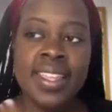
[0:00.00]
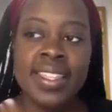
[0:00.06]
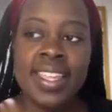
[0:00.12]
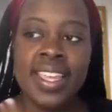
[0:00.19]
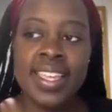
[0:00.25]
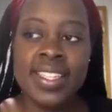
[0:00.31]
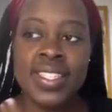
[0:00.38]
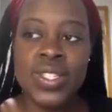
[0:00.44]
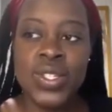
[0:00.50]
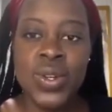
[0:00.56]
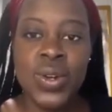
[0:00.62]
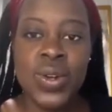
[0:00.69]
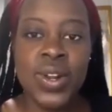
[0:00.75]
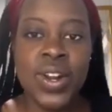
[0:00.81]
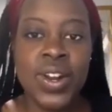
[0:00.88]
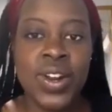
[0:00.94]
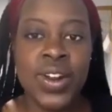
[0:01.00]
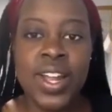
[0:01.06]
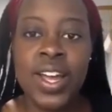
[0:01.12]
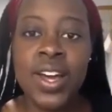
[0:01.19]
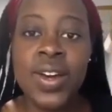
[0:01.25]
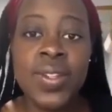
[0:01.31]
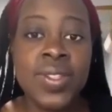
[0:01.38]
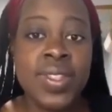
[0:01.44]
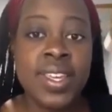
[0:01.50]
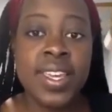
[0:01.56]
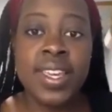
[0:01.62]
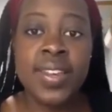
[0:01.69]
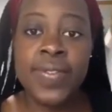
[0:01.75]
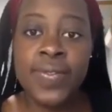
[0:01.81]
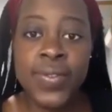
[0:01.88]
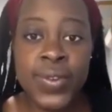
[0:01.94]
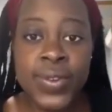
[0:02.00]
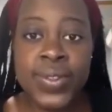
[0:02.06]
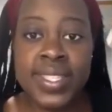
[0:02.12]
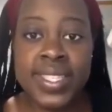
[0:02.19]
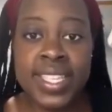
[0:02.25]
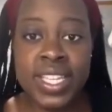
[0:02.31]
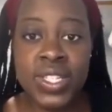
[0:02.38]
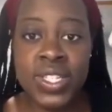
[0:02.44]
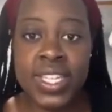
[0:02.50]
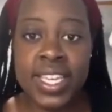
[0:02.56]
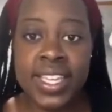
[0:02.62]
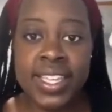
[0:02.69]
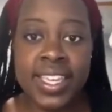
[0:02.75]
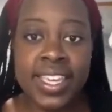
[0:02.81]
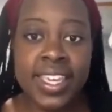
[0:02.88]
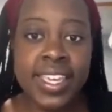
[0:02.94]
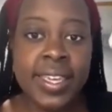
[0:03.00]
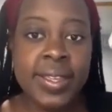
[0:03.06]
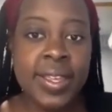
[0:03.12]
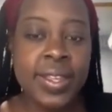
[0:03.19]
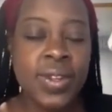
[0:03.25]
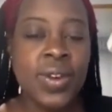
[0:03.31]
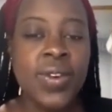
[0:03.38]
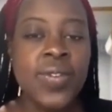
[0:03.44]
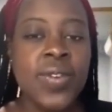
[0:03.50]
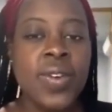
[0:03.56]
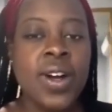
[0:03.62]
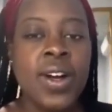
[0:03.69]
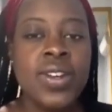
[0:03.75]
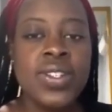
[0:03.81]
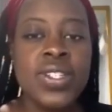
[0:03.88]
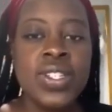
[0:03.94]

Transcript: They show her healthy foods that she can eat, and overall,